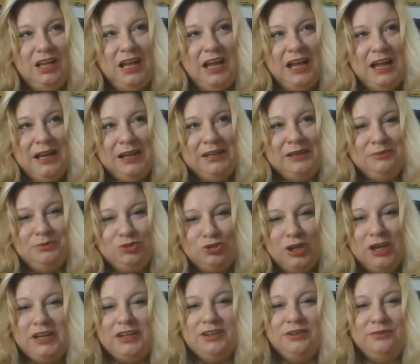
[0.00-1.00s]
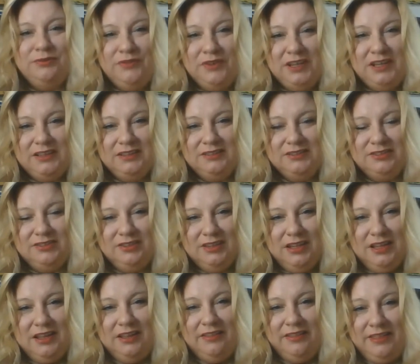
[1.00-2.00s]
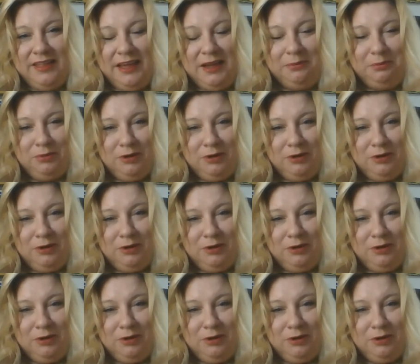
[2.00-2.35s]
I am trying to fix that